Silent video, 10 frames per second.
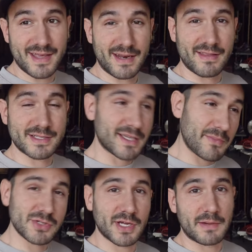then the
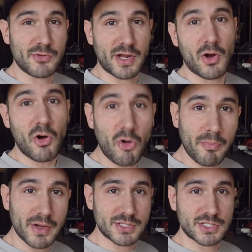summer is going to bring a whole
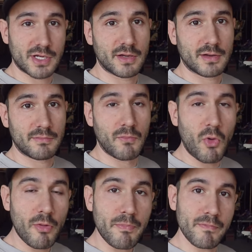bunch
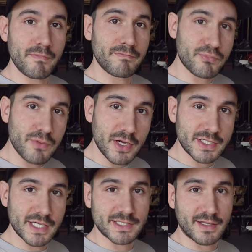more
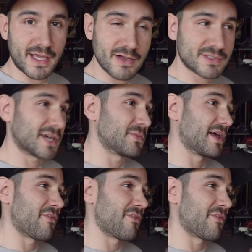projects on the outside.